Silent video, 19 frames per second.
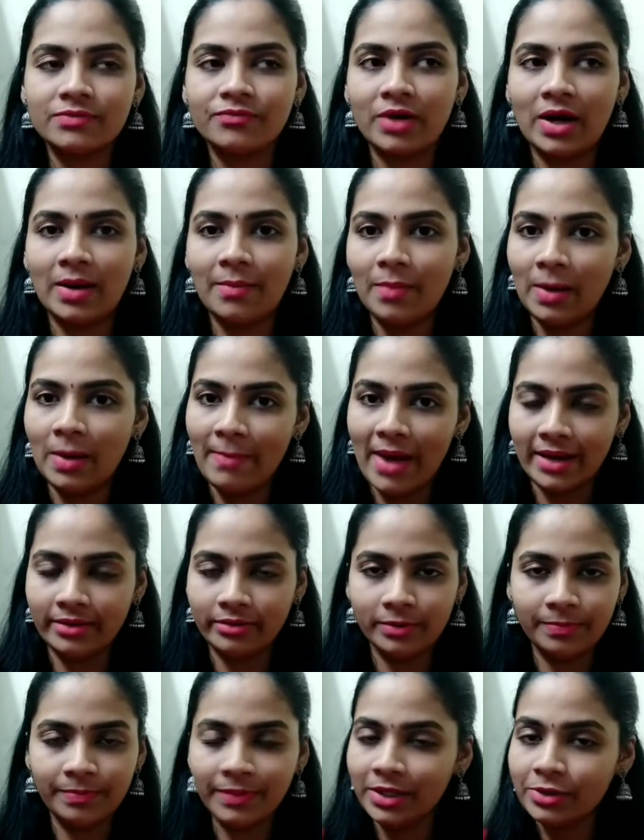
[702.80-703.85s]
from
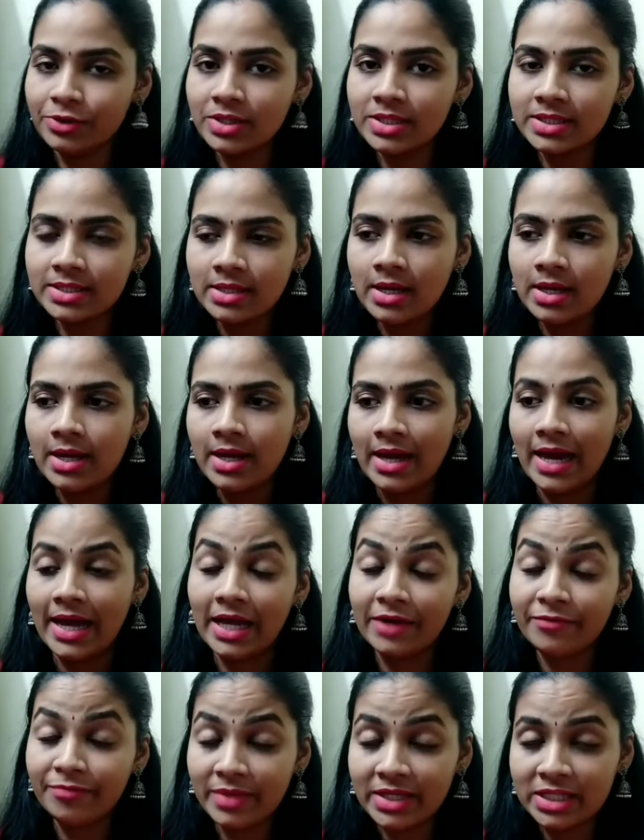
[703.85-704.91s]
battered pages I
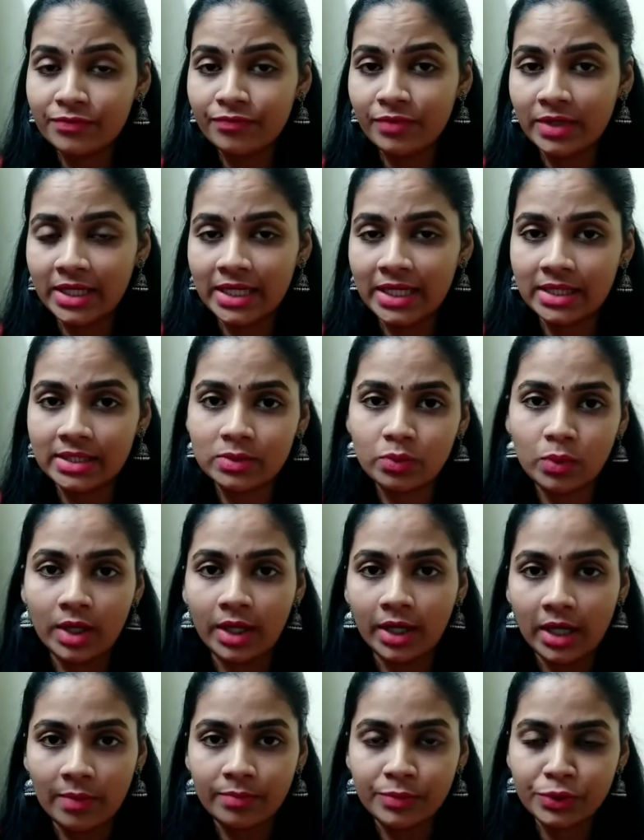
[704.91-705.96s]
have mixed feelings when it
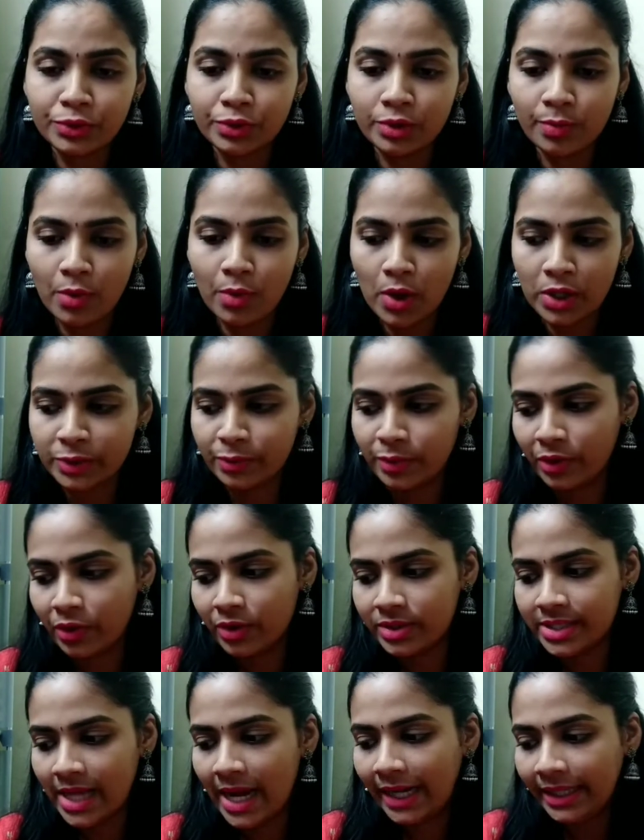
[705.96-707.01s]
comes to the box
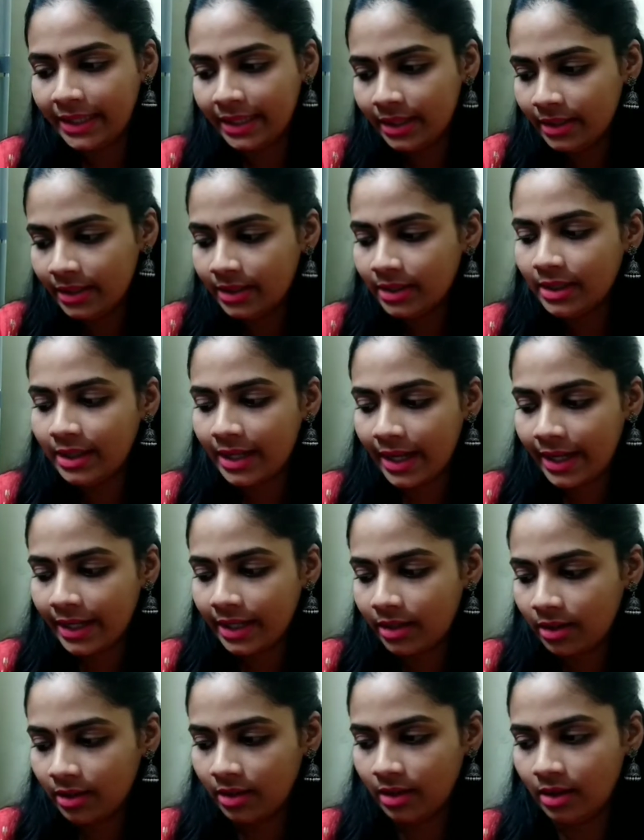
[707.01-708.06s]
because I didn't like
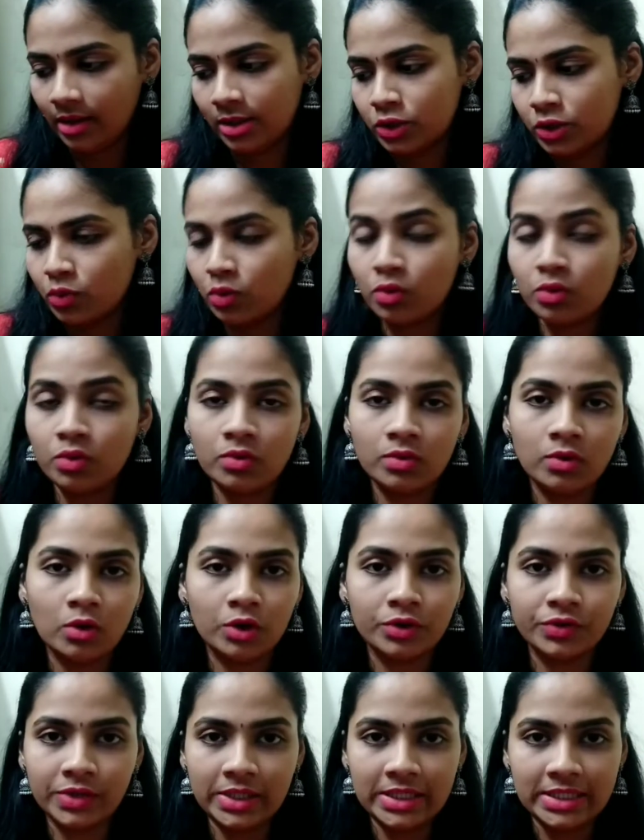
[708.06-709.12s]
uh, two or
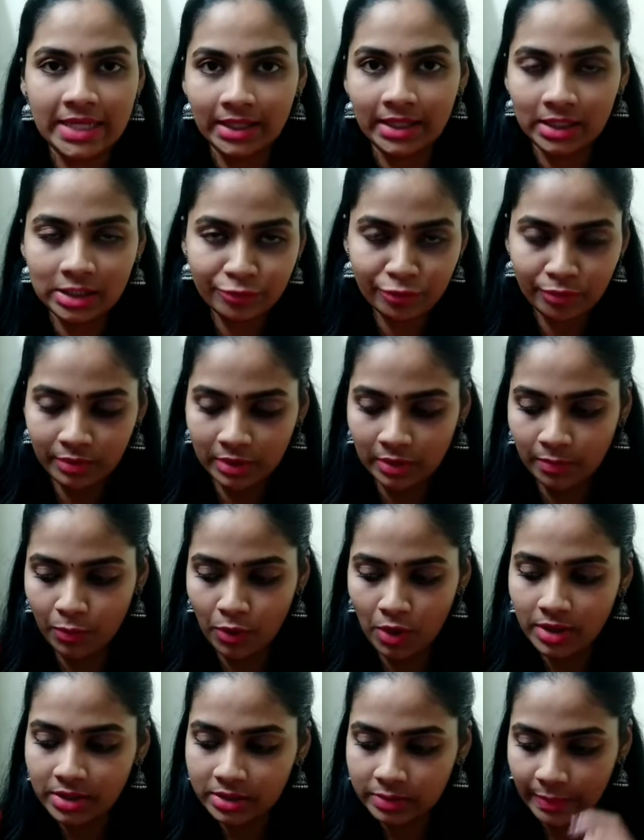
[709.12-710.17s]
three titles from the
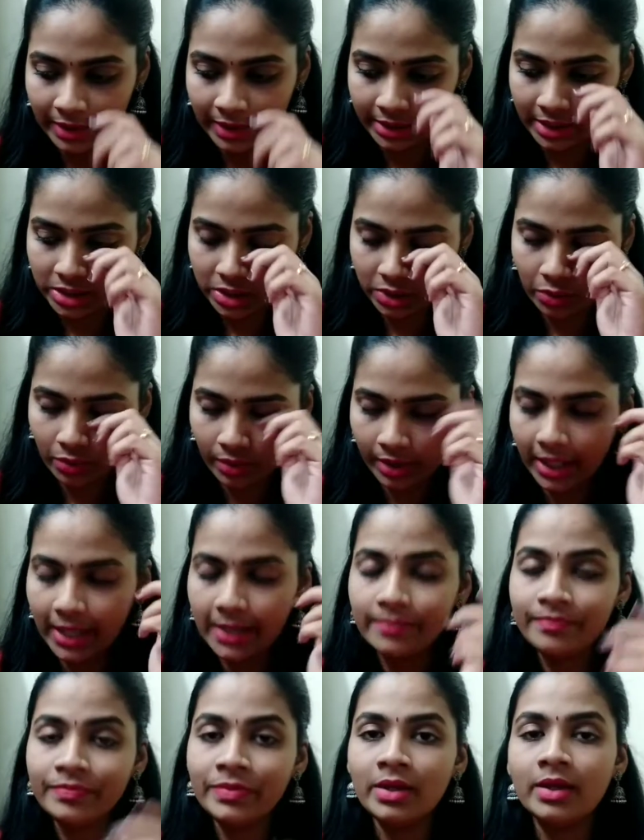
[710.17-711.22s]
box but that's okay
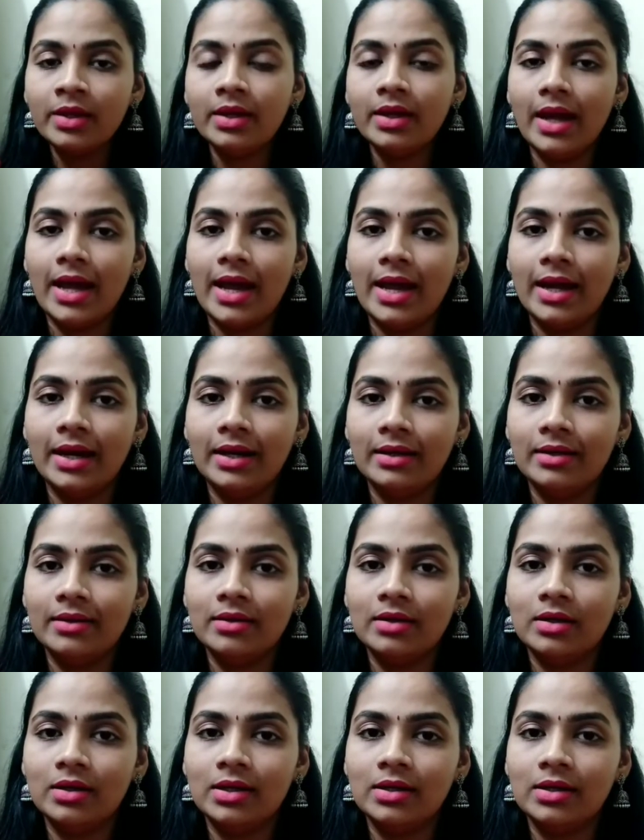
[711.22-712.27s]
and
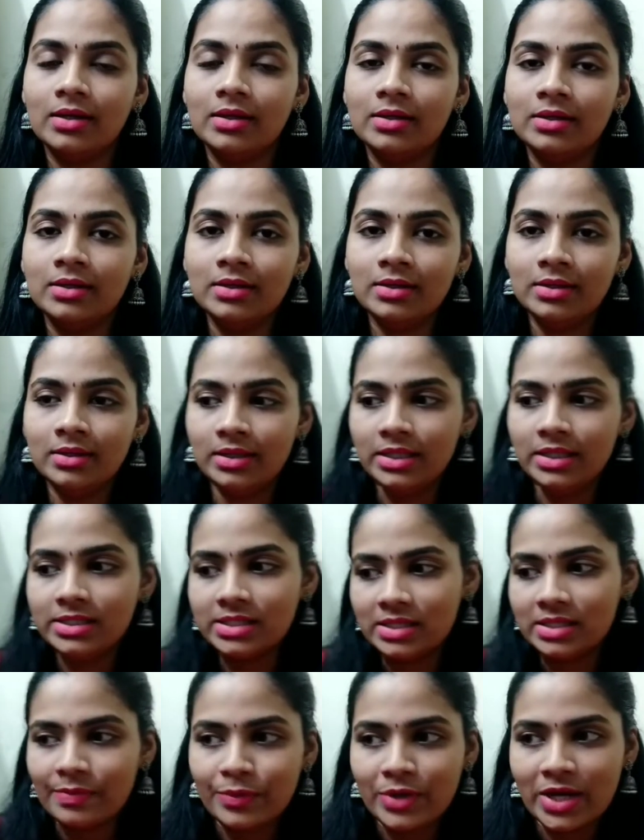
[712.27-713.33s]
uh, it's a
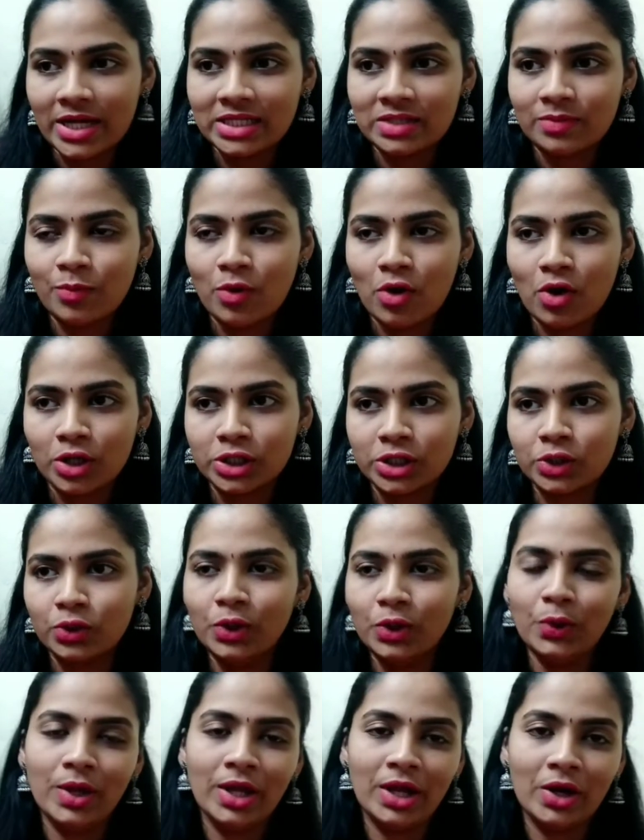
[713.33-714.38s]
surprise box so
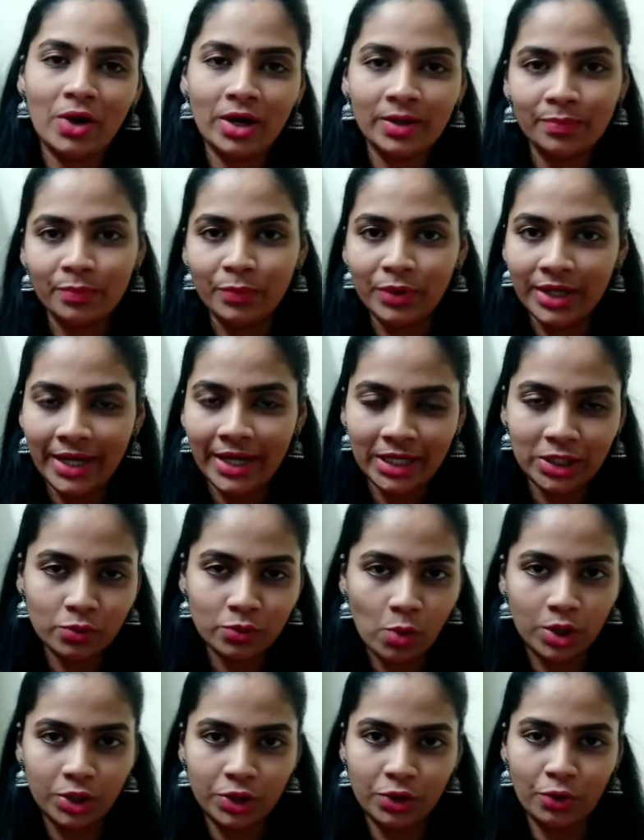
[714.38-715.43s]
you cannot predict
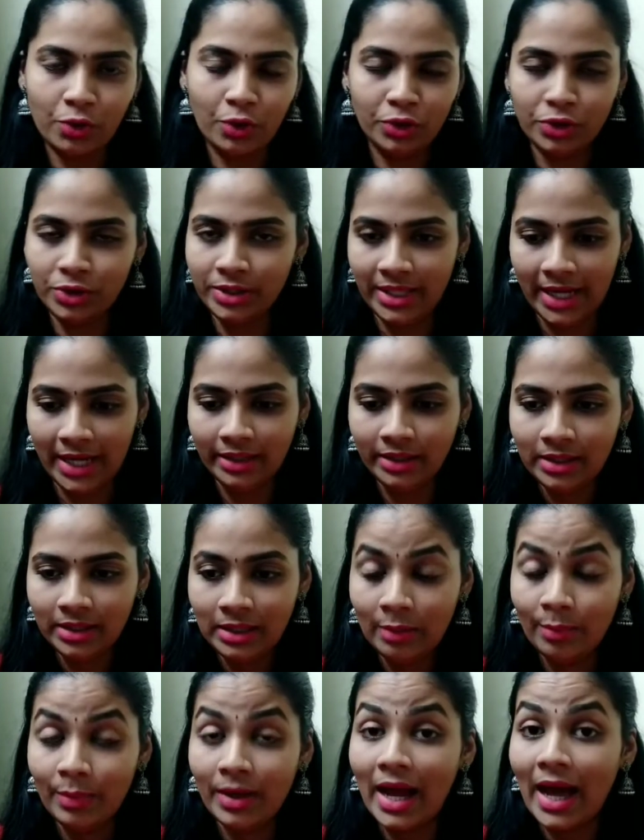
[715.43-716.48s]
what you're going to get
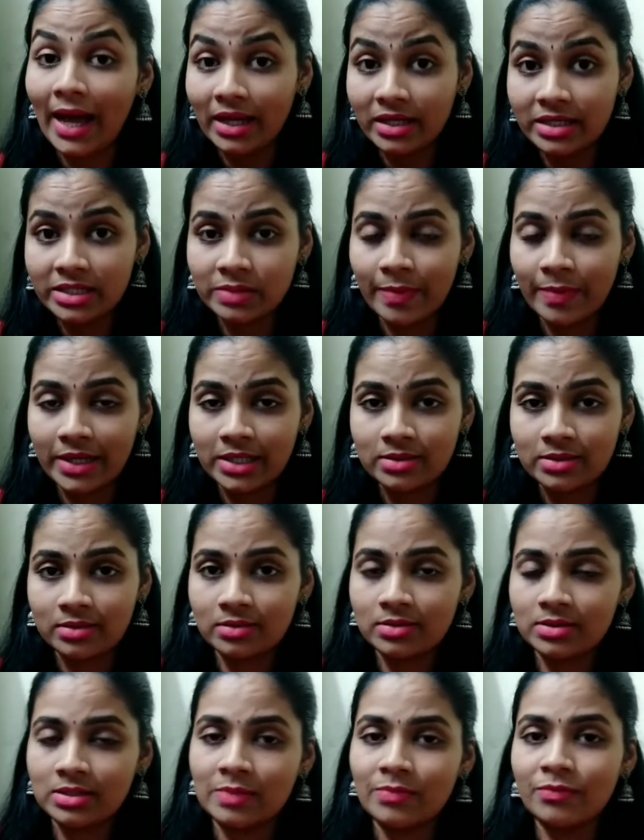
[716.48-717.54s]
but I expected
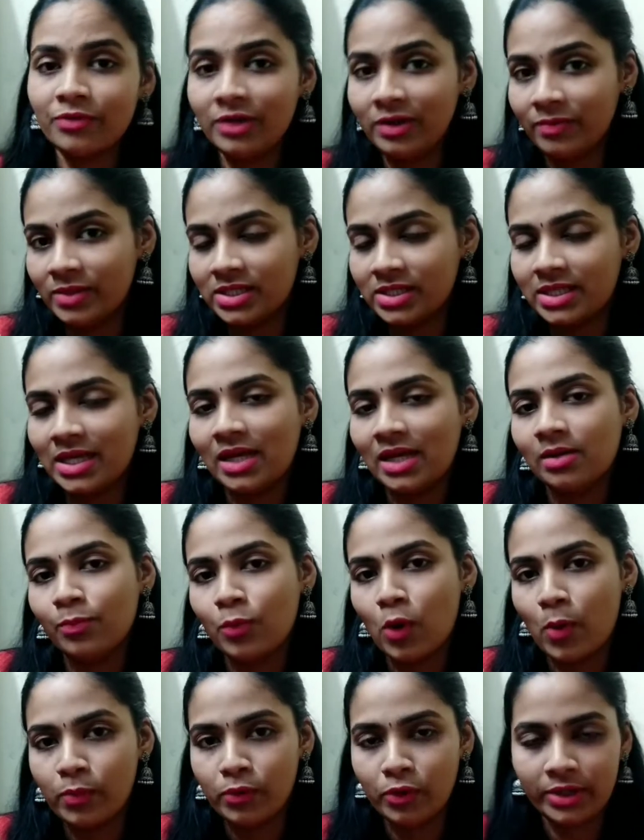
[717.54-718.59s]
some famous and
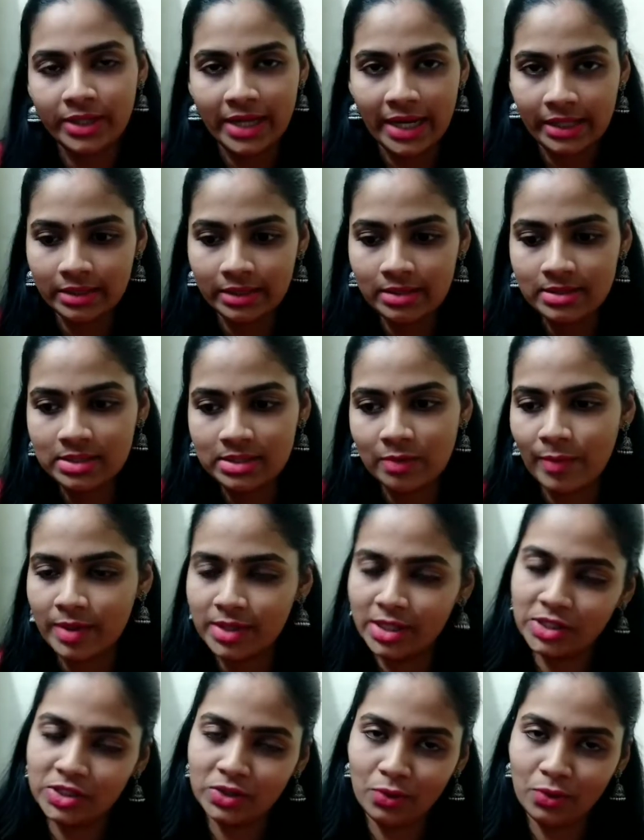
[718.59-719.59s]
popular titles but that's